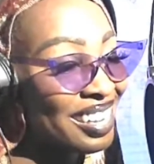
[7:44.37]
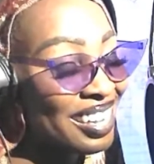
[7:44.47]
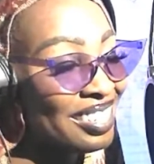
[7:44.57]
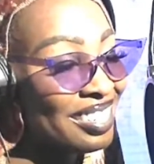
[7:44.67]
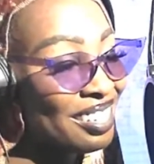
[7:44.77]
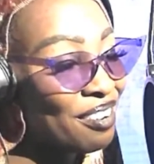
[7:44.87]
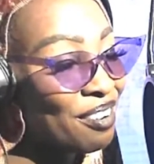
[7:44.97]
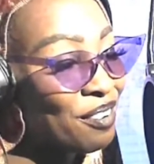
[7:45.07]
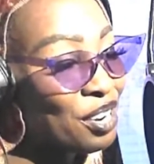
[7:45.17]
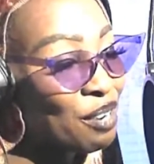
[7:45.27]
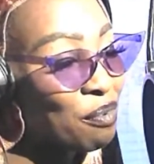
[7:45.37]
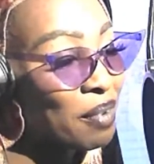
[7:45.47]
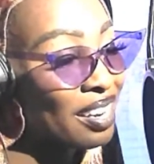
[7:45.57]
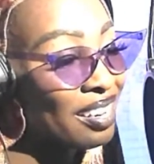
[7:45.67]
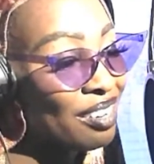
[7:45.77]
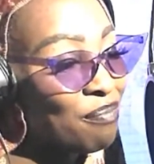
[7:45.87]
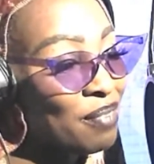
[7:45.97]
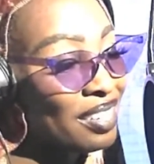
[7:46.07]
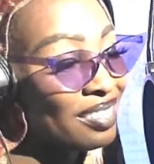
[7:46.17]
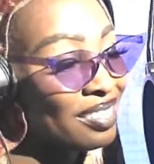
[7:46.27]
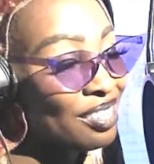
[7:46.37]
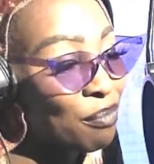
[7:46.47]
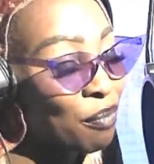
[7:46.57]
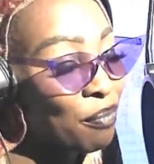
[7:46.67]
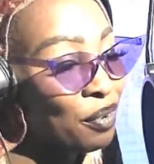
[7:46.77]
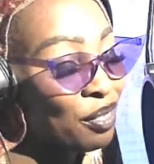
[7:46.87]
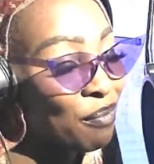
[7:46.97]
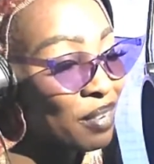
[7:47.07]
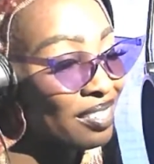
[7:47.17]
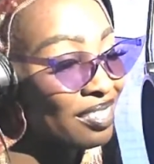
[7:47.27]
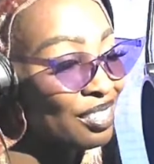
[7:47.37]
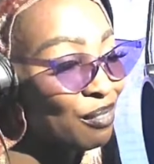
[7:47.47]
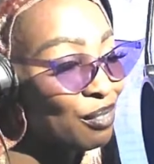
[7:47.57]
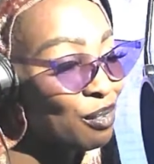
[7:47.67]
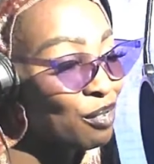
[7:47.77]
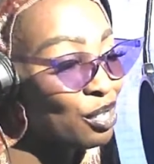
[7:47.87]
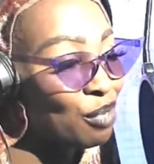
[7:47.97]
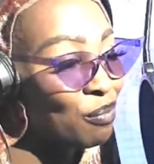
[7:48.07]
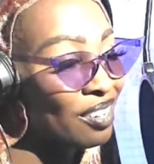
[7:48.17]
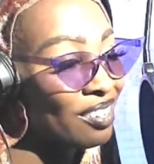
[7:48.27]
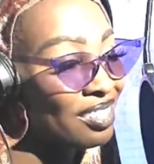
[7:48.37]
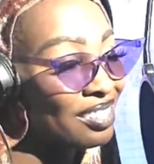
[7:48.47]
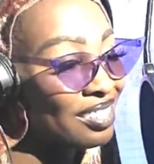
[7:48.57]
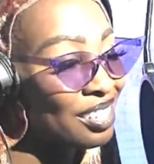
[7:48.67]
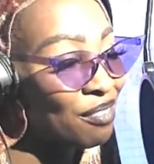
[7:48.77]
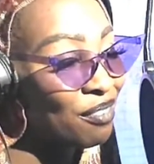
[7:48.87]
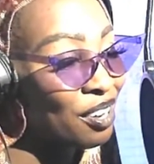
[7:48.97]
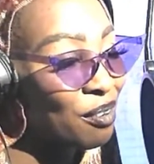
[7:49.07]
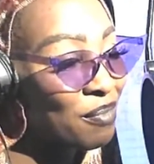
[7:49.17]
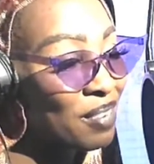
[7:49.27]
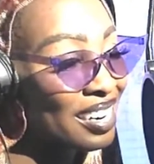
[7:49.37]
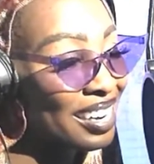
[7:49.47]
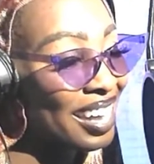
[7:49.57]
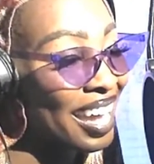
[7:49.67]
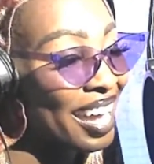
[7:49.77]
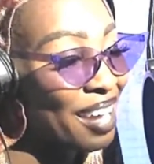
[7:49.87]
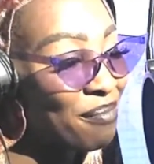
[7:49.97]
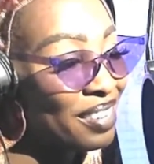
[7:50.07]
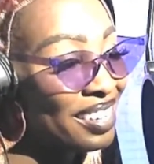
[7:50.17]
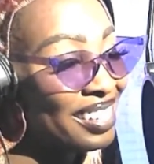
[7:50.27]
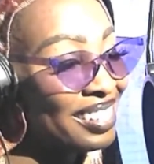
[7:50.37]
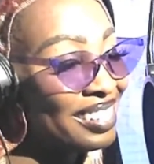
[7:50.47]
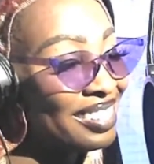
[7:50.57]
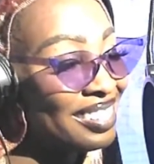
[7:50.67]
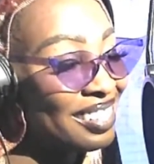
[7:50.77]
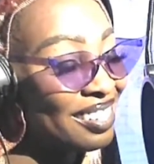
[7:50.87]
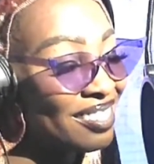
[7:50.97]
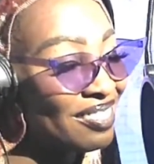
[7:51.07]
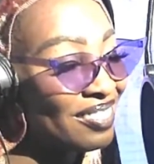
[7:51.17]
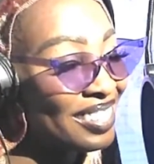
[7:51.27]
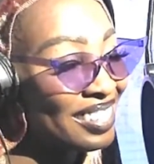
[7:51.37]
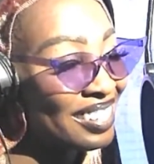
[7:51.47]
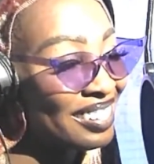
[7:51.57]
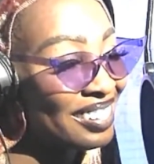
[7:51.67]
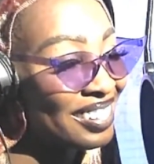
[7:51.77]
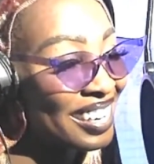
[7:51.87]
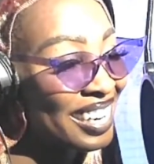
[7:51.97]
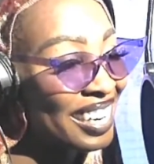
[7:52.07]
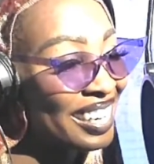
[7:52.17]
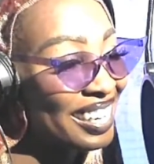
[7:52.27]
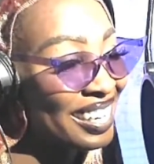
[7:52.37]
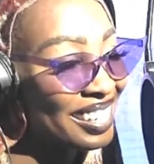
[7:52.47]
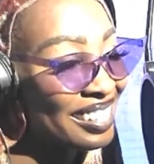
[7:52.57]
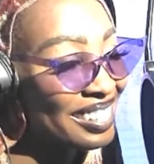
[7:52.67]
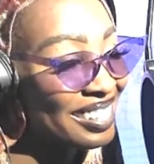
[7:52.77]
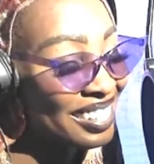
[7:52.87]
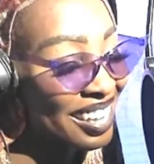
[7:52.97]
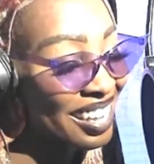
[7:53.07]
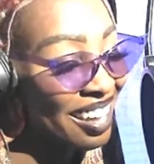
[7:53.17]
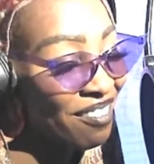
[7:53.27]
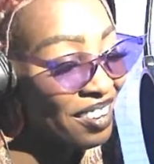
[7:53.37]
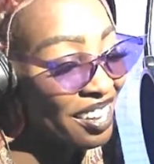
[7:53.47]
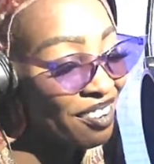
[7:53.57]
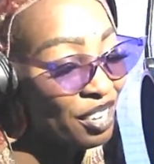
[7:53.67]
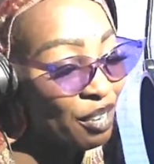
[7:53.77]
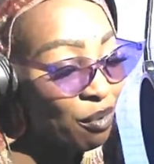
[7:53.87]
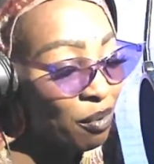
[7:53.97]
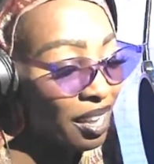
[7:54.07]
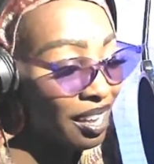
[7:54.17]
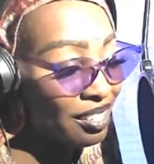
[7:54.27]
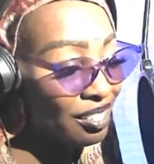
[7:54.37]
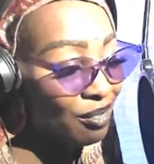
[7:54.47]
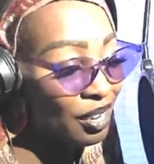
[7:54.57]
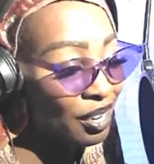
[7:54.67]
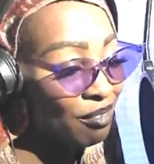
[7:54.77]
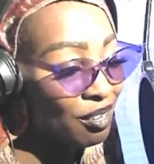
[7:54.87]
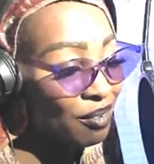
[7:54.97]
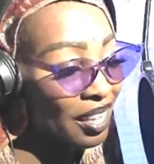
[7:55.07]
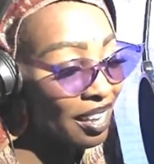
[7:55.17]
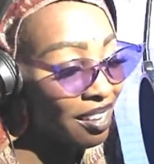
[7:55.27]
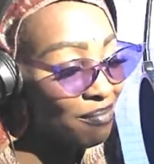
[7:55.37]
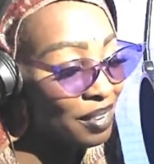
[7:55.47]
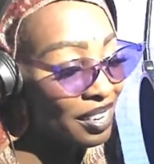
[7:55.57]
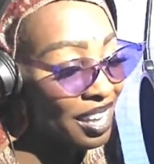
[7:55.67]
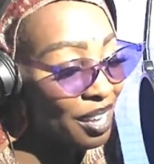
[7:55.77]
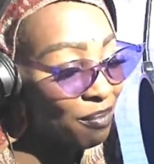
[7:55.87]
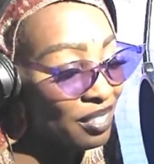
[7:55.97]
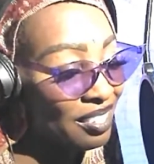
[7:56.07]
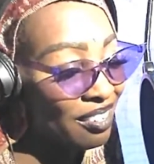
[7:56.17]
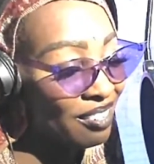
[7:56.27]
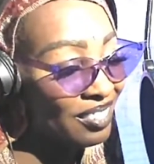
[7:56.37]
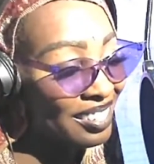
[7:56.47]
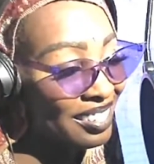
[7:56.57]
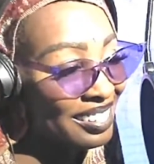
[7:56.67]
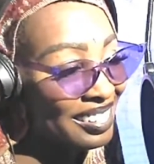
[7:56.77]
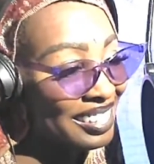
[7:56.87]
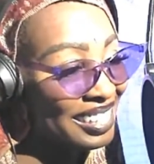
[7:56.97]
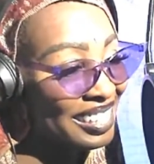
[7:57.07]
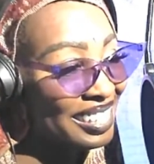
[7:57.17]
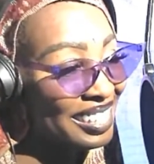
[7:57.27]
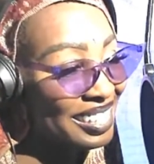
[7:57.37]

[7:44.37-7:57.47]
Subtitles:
So I want everybody on the mothership, aboard the mothership, to wish my girl Steph Coleman a happy solar return. Yes, we ain't gonna give away ages. We don't do that. But happy solar return, sis.